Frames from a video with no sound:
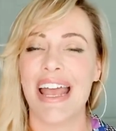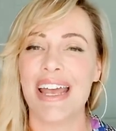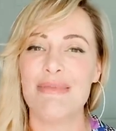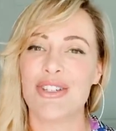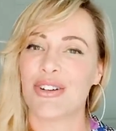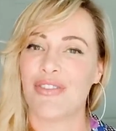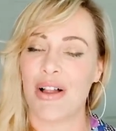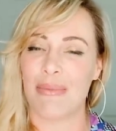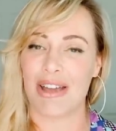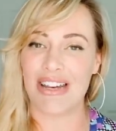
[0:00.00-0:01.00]
And be sure to
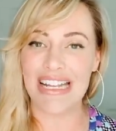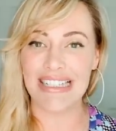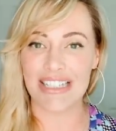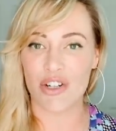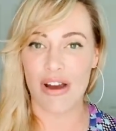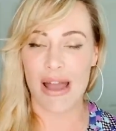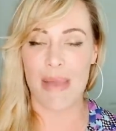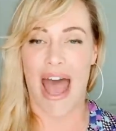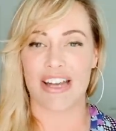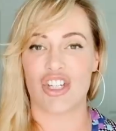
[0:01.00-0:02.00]
follow me on Instagram
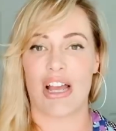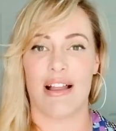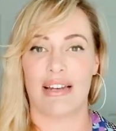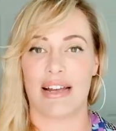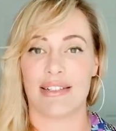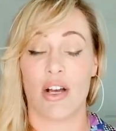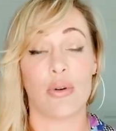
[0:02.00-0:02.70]
at shallonxo.